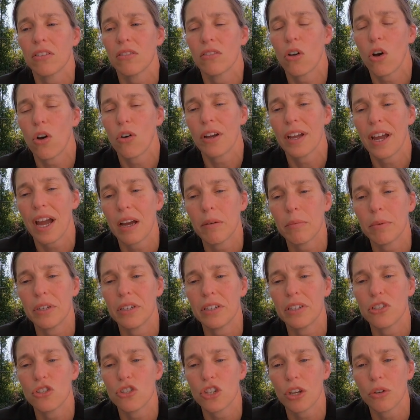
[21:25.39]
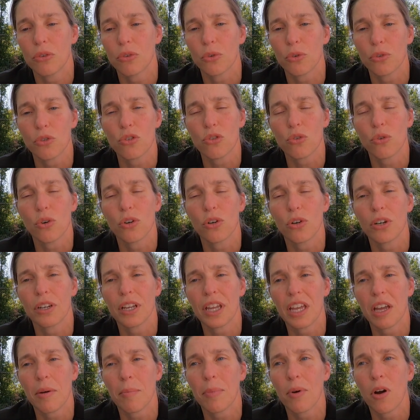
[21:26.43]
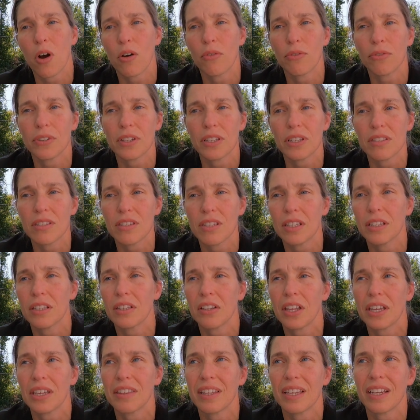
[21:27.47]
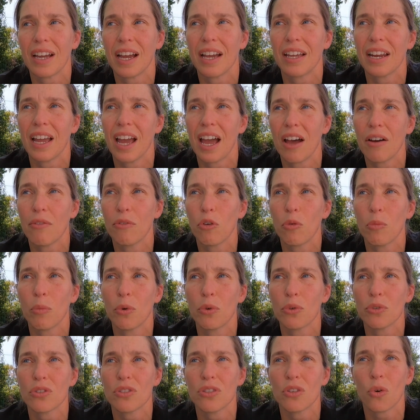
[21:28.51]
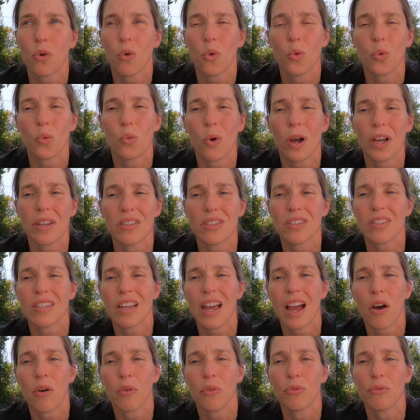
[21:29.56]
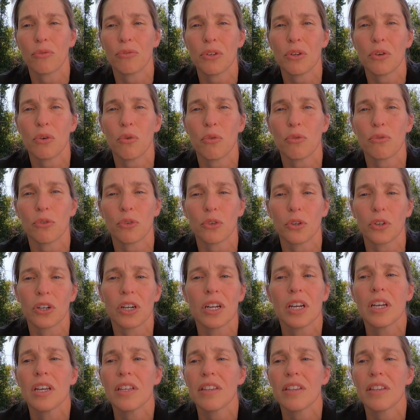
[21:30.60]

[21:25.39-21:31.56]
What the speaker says: log cabin general store or camp office, and like they kind of have almost the old west town feel for